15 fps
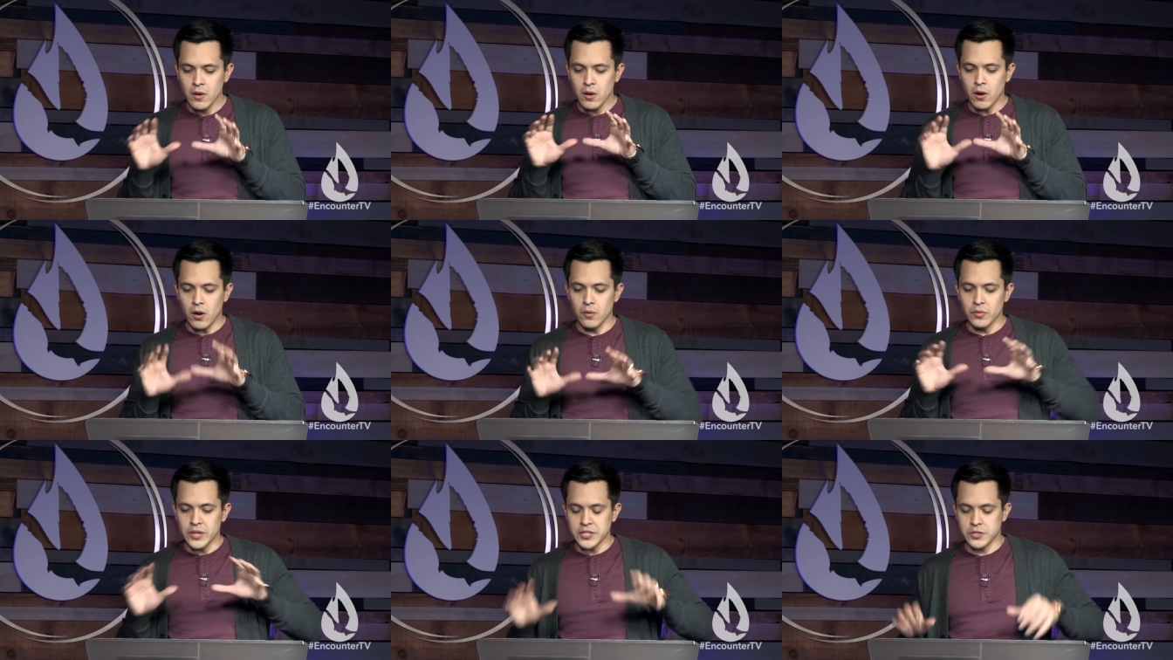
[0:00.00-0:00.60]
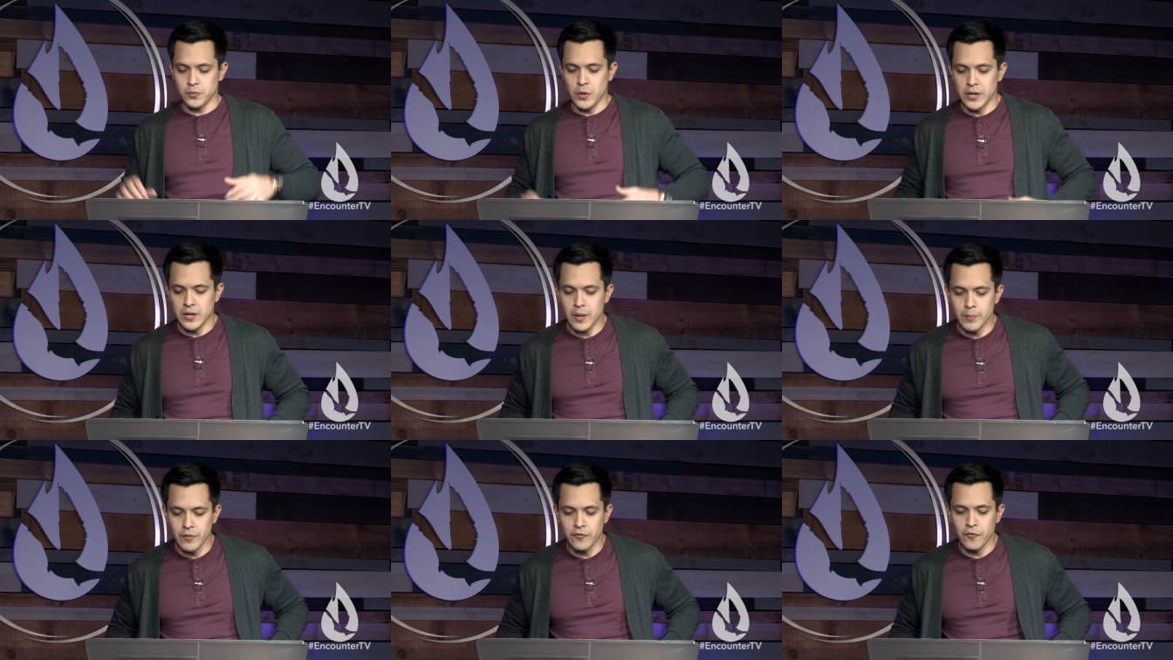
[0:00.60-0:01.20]
on this one.
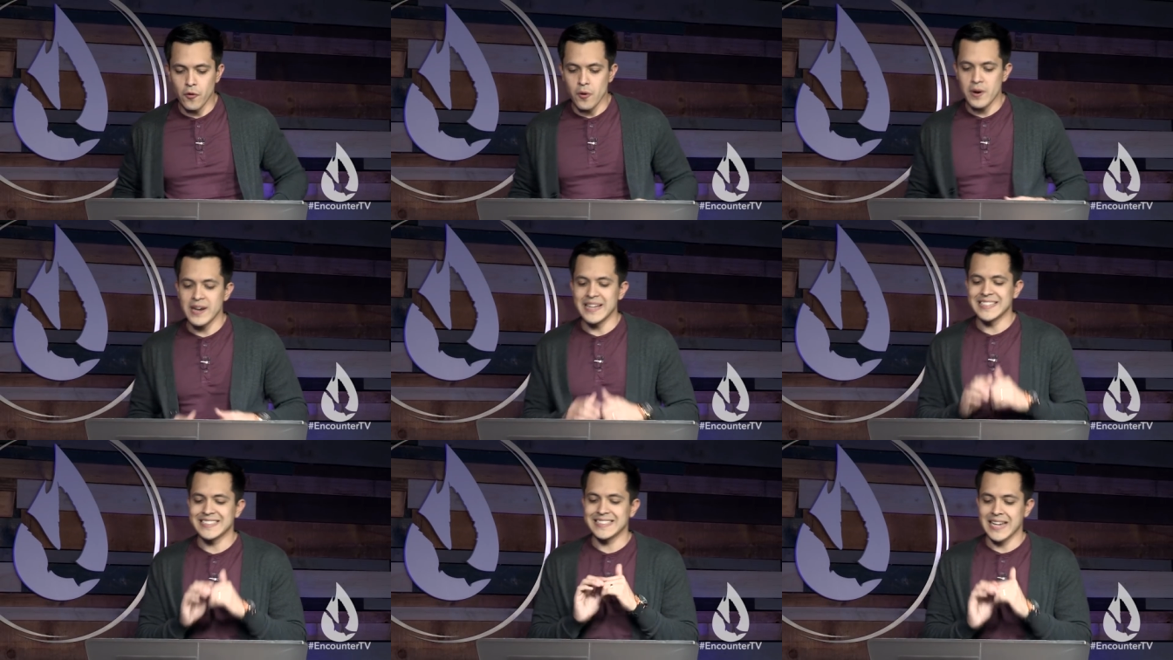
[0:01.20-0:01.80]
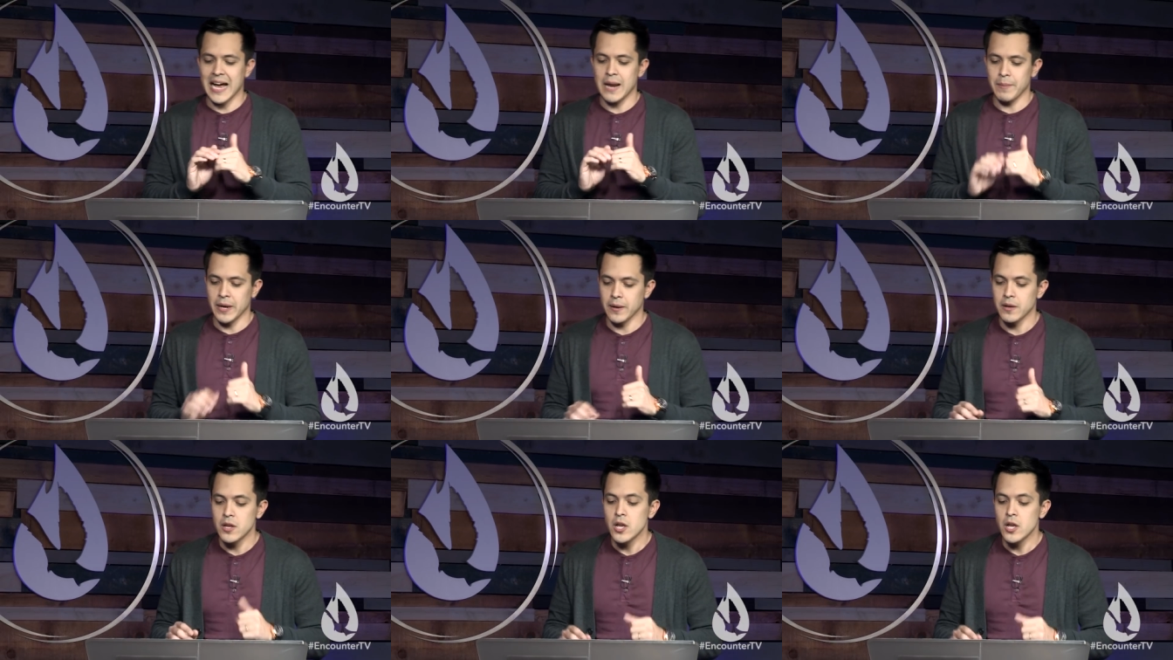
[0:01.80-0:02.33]
Number 4 is timing.